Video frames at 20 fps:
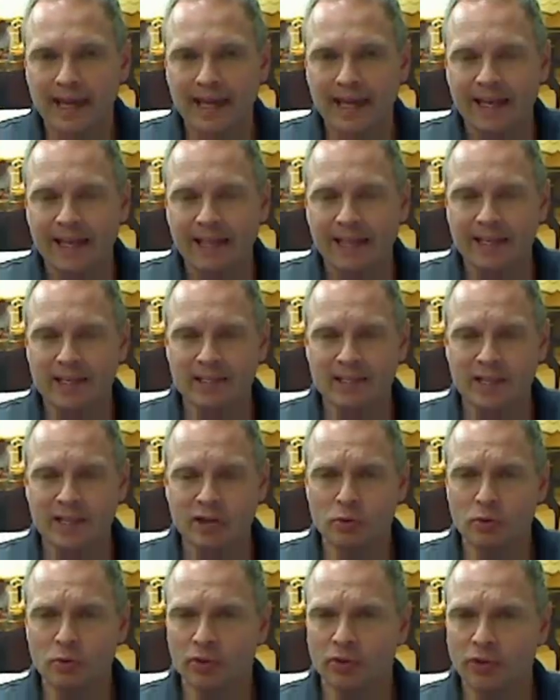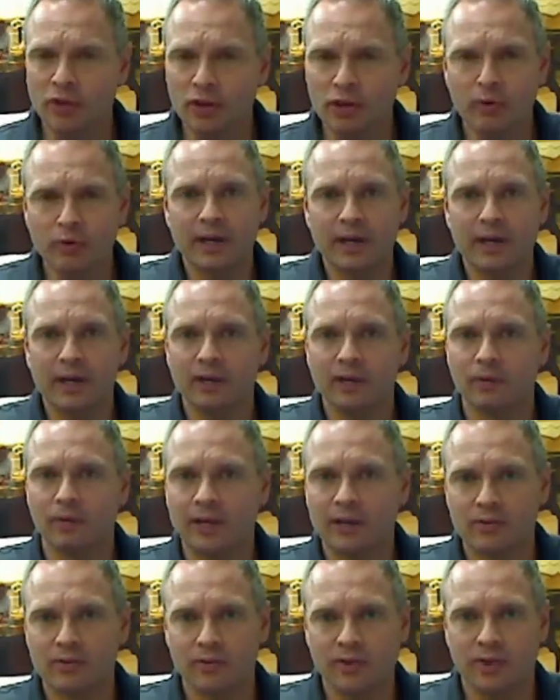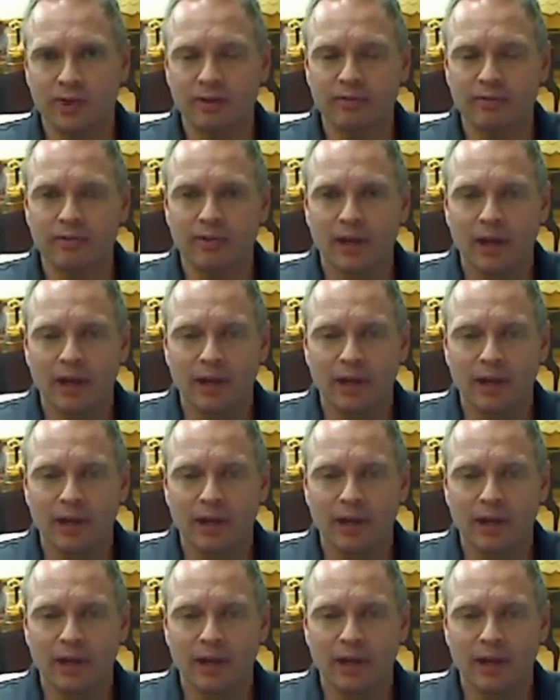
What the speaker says: And let's say you think you're eating the right stuff,